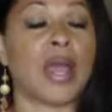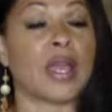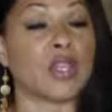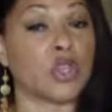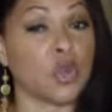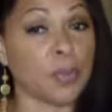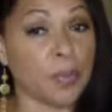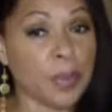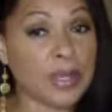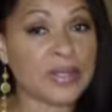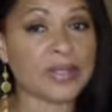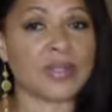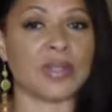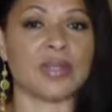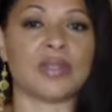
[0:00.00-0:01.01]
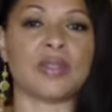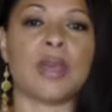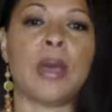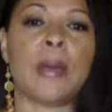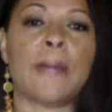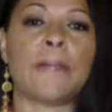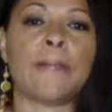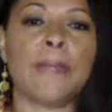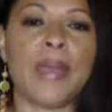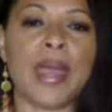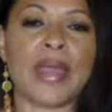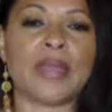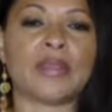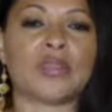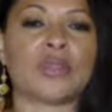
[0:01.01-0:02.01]
and your business
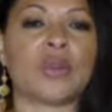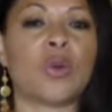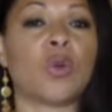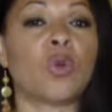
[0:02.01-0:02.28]
makes